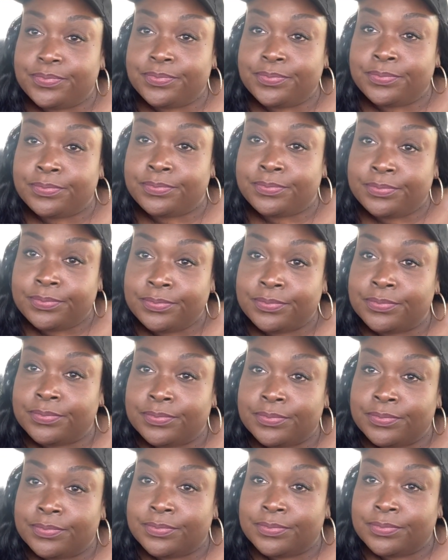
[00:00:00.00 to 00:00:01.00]
Hmm.
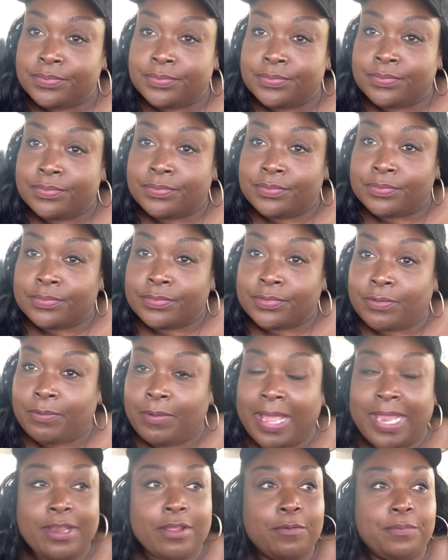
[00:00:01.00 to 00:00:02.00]

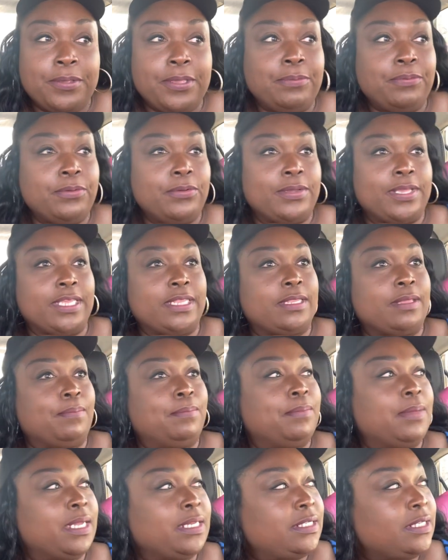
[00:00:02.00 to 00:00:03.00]
Why don't people get the
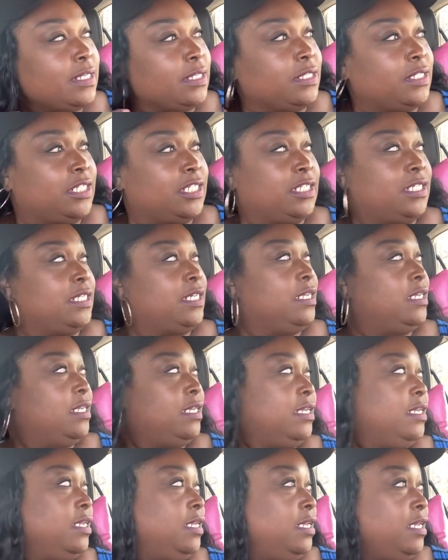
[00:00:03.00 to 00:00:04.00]
message?
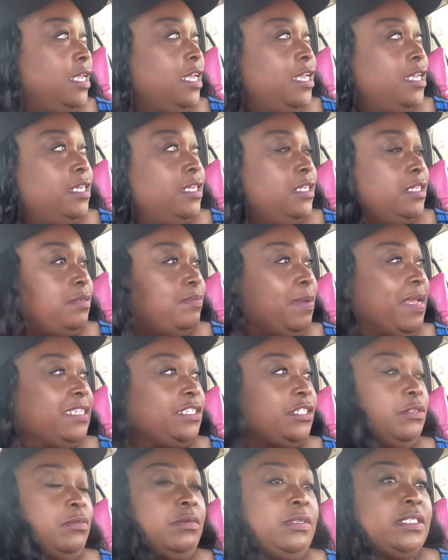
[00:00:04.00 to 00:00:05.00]

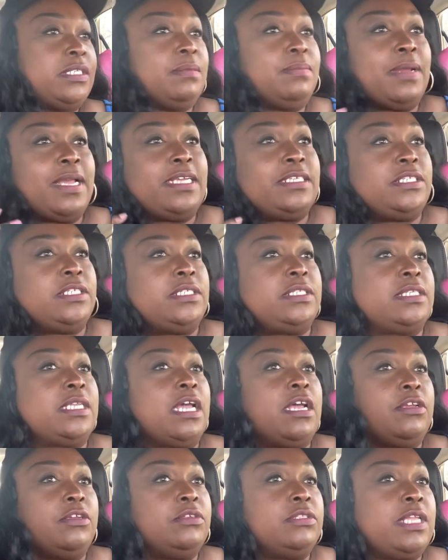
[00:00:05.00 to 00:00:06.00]
especially when somebody just
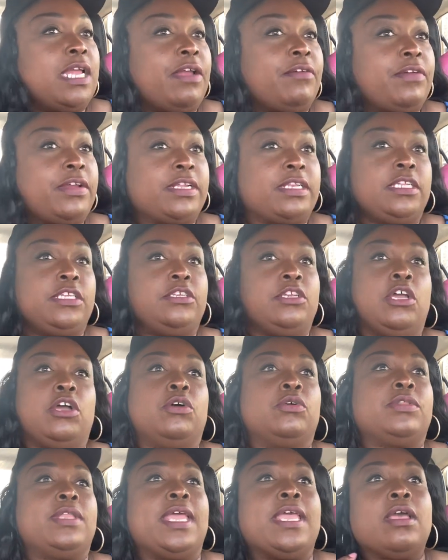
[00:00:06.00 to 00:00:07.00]
tell you directly
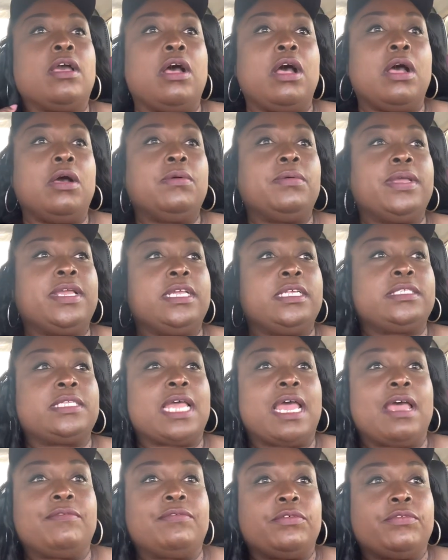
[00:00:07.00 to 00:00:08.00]
no. They always
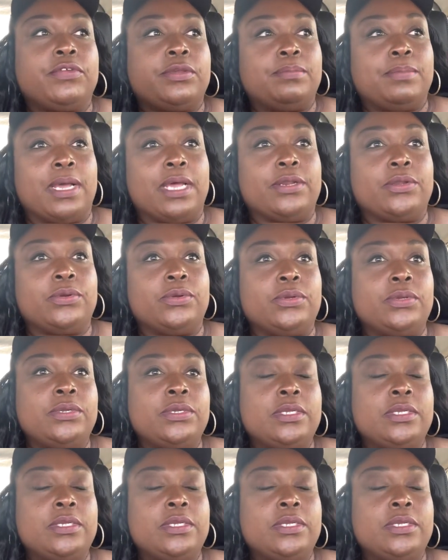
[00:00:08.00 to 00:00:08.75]
have a rebuttal